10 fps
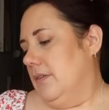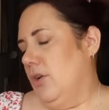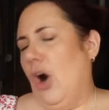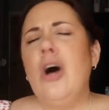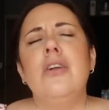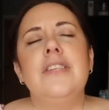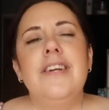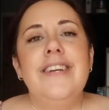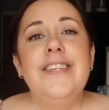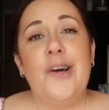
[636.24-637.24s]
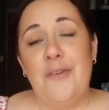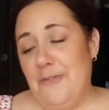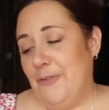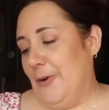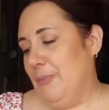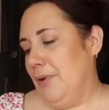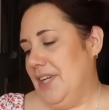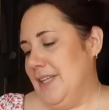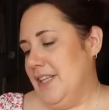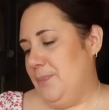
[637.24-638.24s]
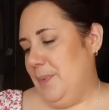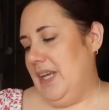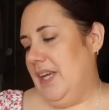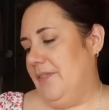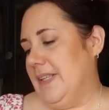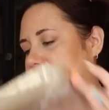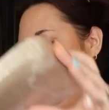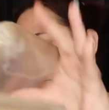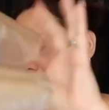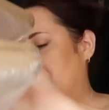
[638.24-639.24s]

got, he's gone for British beef sandwich